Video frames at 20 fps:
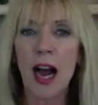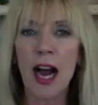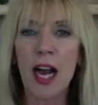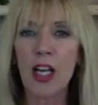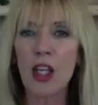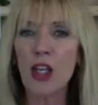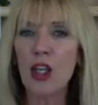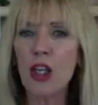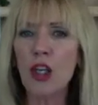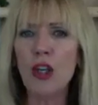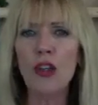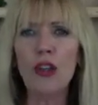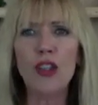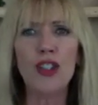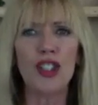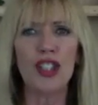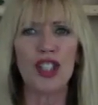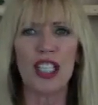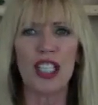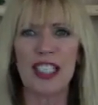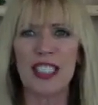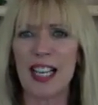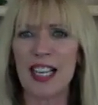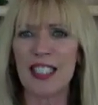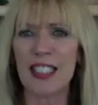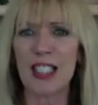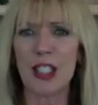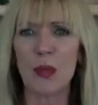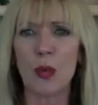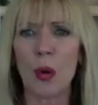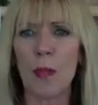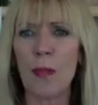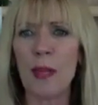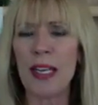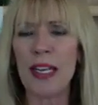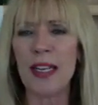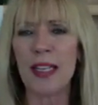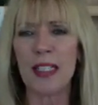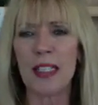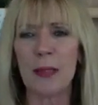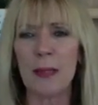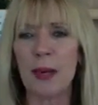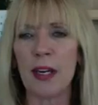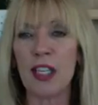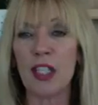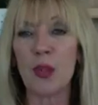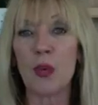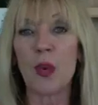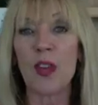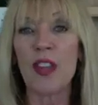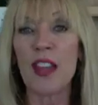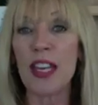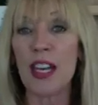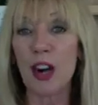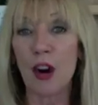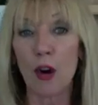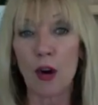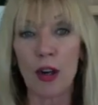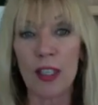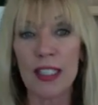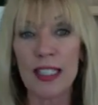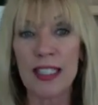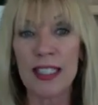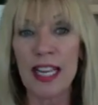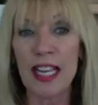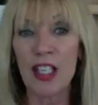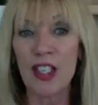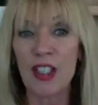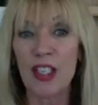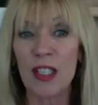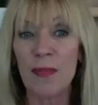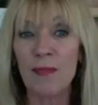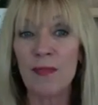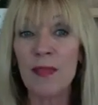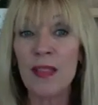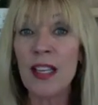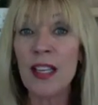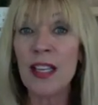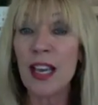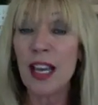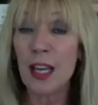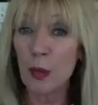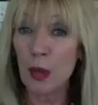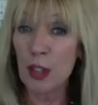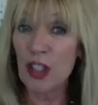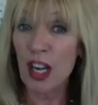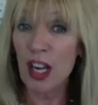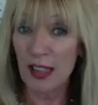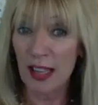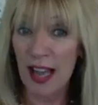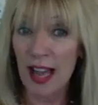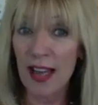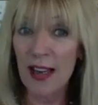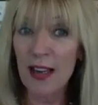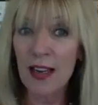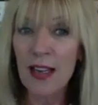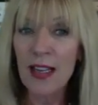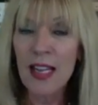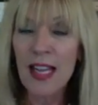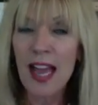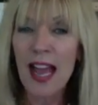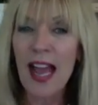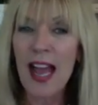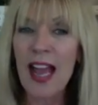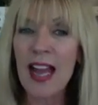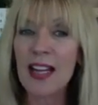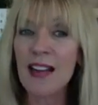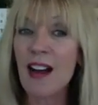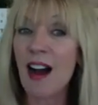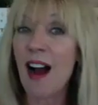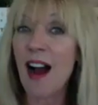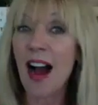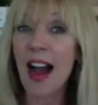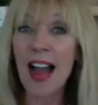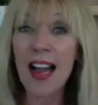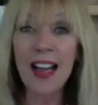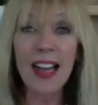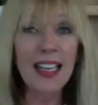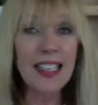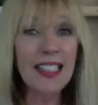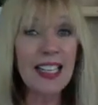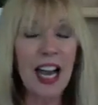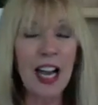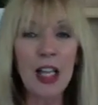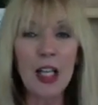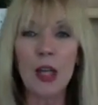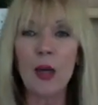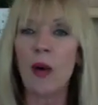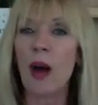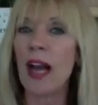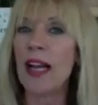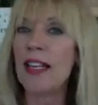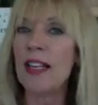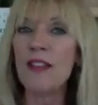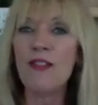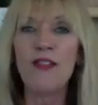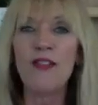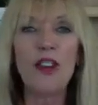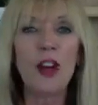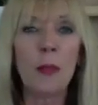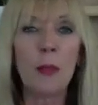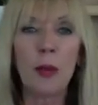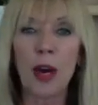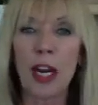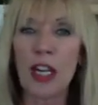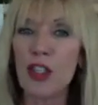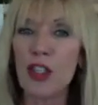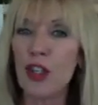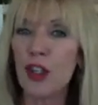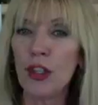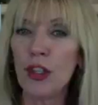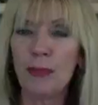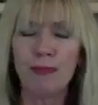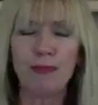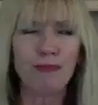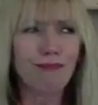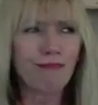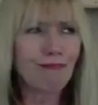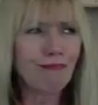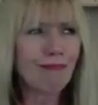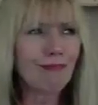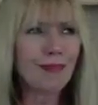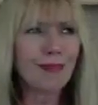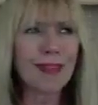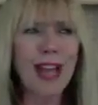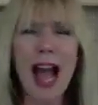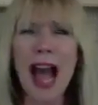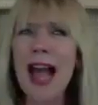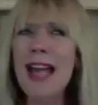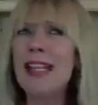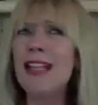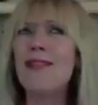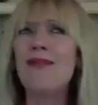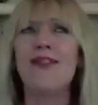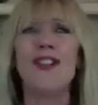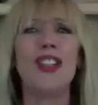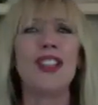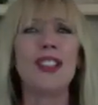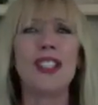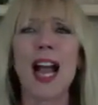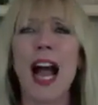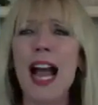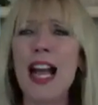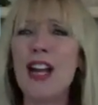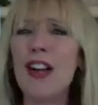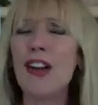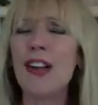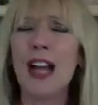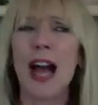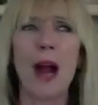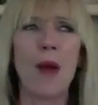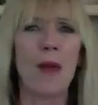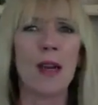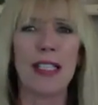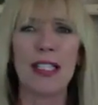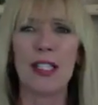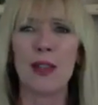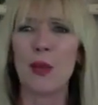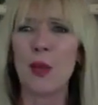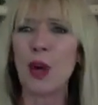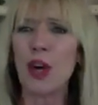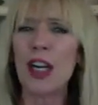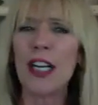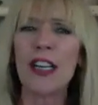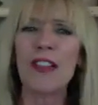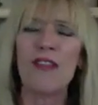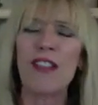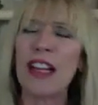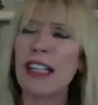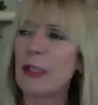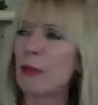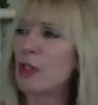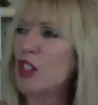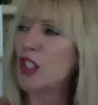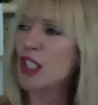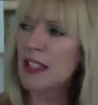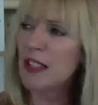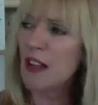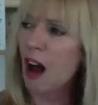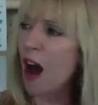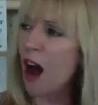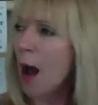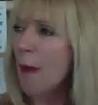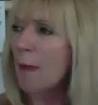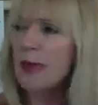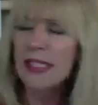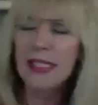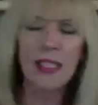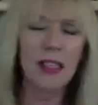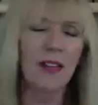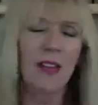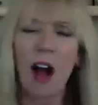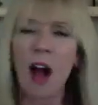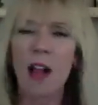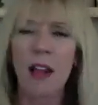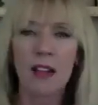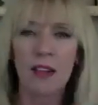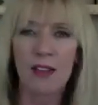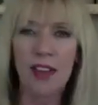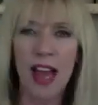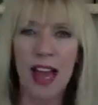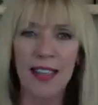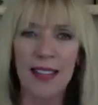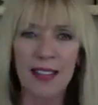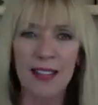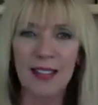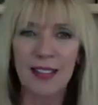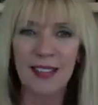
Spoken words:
Huge successes were being experienced within our organization in which I led. And I got to tell you, I didn't feel pressured. I didn't feel tired. I wasn't worried. In fact, it was just the opposite of all of that.